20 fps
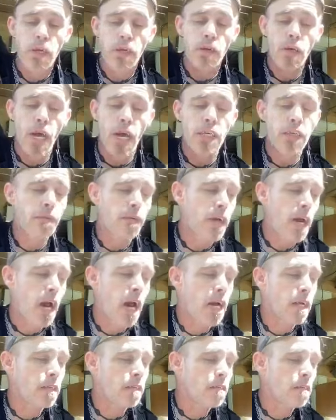you guys have
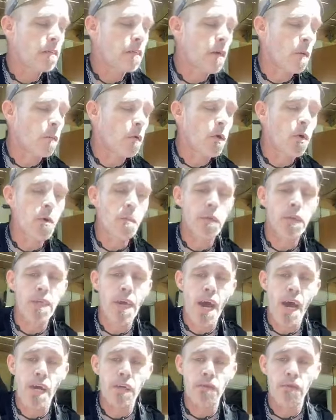got some rooms
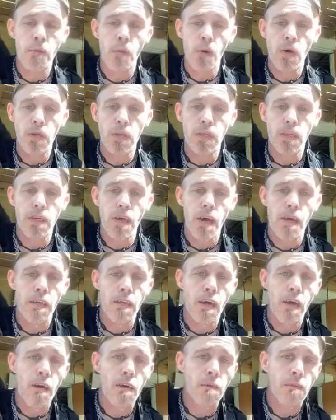to ask for to stay
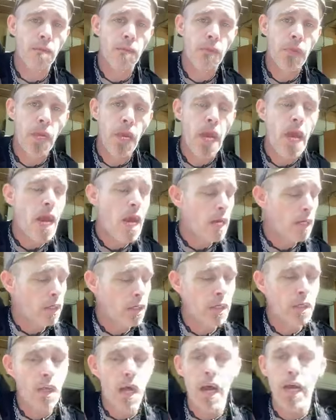there. And
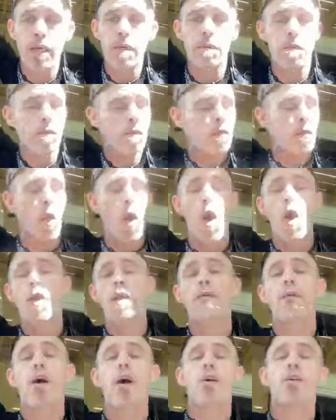just like through
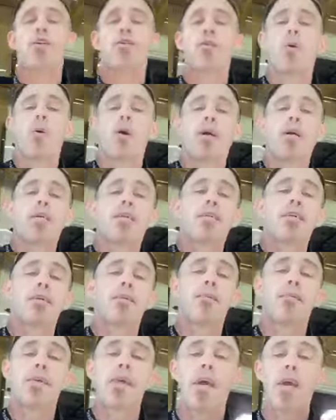all of our stories,
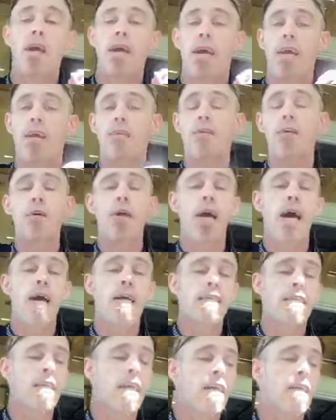if you
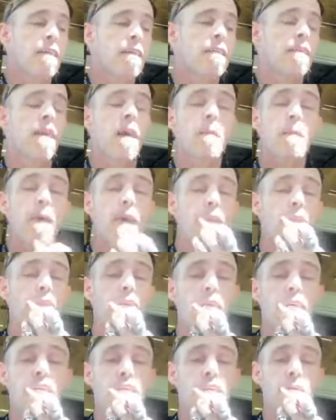guys take us up on
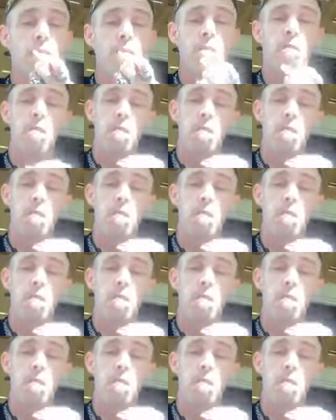these,